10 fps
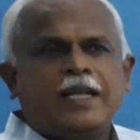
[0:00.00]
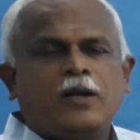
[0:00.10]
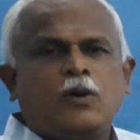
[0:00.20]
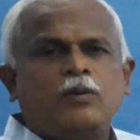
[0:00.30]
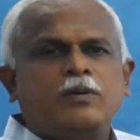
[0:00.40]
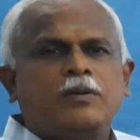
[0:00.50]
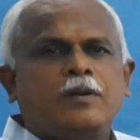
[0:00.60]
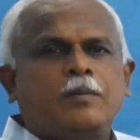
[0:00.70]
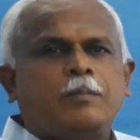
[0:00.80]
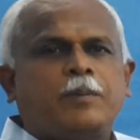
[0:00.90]
account,
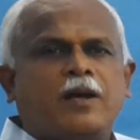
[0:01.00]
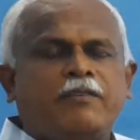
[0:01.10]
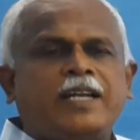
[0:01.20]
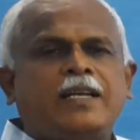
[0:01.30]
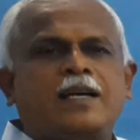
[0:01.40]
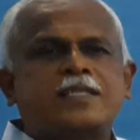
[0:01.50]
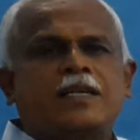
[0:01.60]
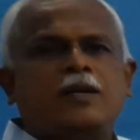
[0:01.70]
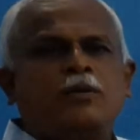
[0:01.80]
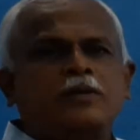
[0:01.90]
profit and loss
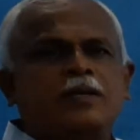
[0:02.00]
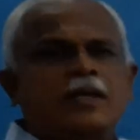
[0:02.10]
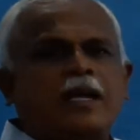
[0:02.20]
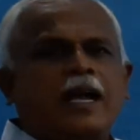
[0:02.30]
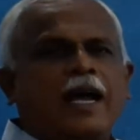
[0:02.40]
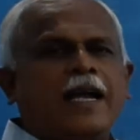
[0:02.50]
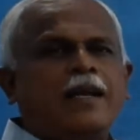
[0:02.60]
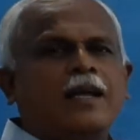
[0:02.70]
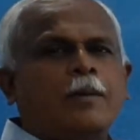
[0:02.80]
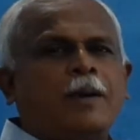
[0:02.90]
account and
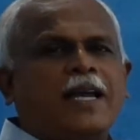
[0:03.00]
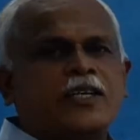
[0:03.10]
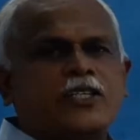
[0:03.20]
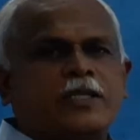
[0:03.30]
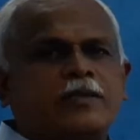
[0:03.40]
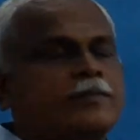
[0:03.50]
balance sheet.